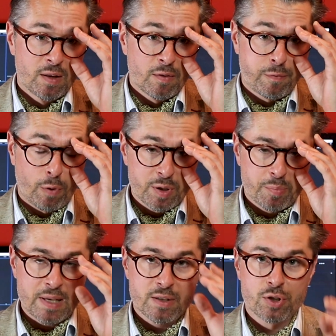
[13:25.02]
40
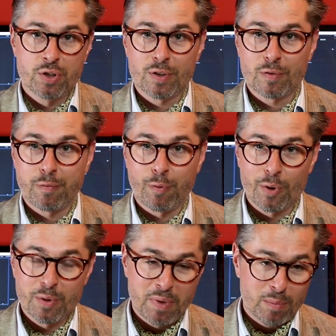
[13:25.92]
passengers,
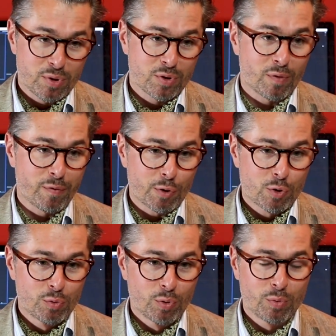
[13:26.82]
40 members of the
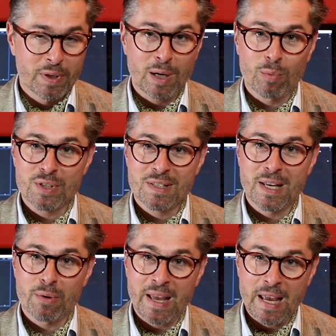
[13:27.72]
crew, and I was
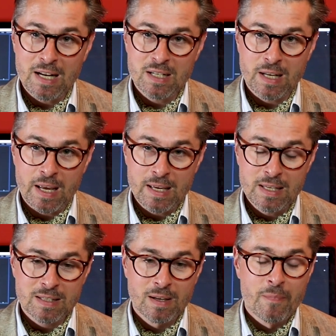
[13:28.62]
there 8
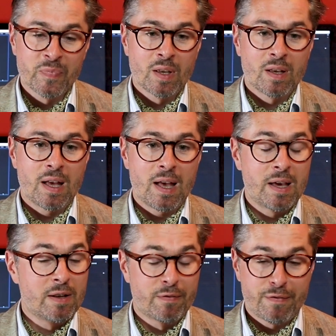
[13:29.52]
days
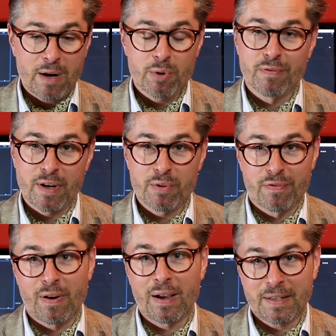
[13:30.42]
in a very, very
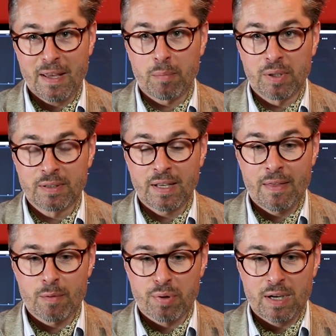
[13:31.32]
fine cabin, and
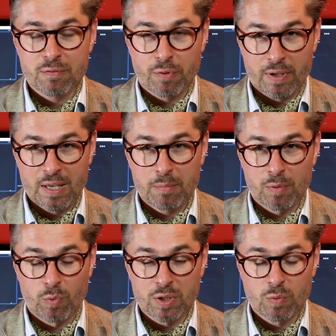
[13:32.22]
the price for the
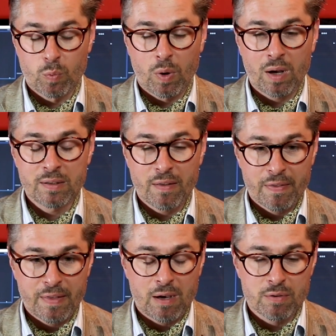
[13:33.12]
cabin was
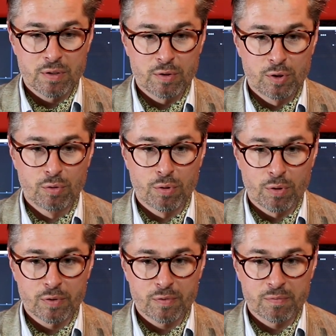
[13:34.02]
1,000
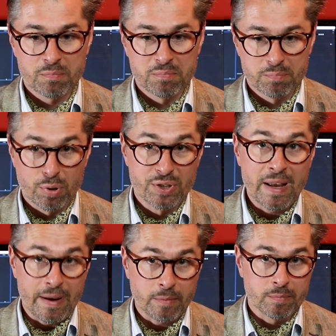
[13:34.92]
euros per
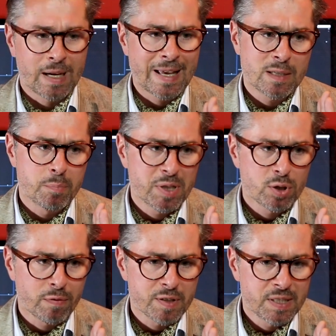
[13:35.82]
day. I had a bit
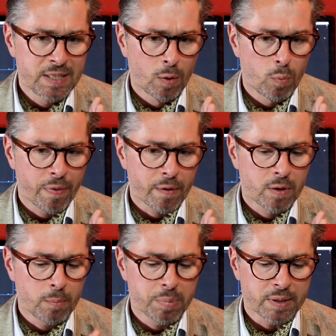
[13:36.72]
of a deal with the
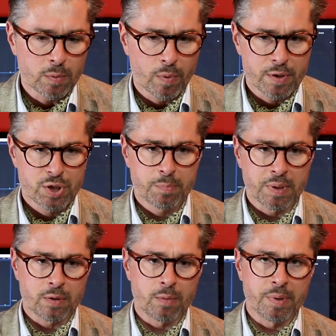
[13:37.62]
company, with the
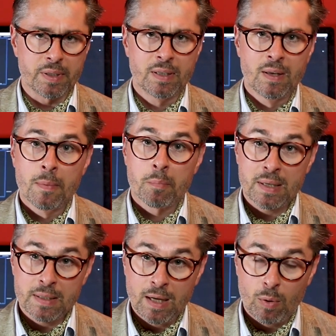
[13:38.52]
shipping company,
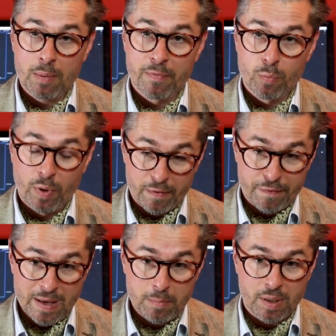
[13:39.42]
but now I'm with a
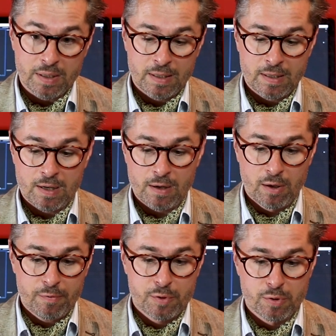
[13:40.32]
family and I'd
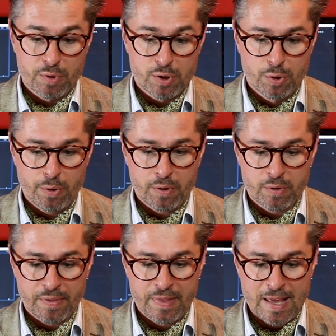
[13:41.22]
love to return
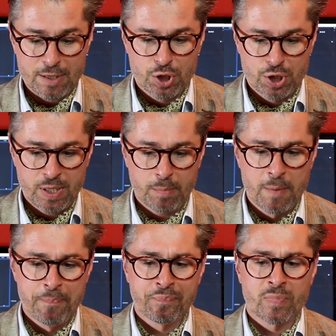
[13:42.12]
on that ship,
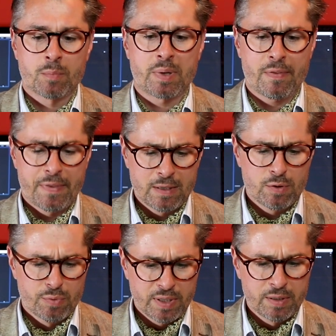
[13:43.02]
but I think
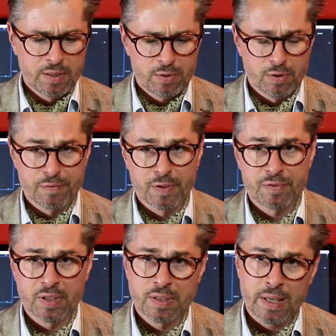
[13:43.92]
you really need your
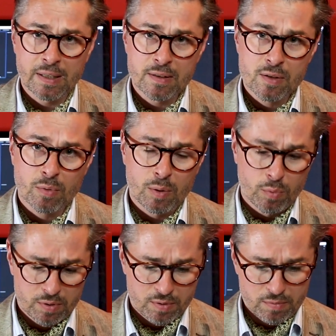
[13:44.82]
15K, and so I
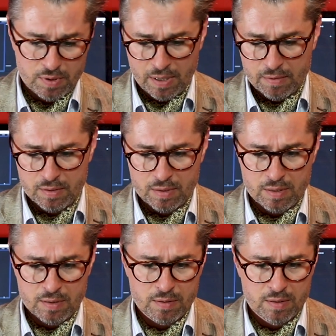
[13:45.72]
would take this
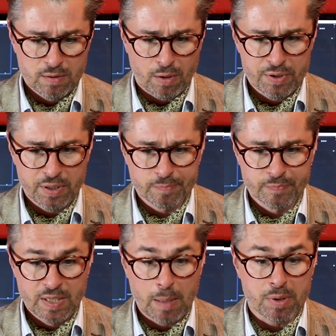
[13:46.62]
as a starting
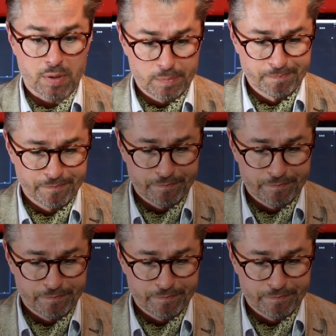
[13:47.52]
capital.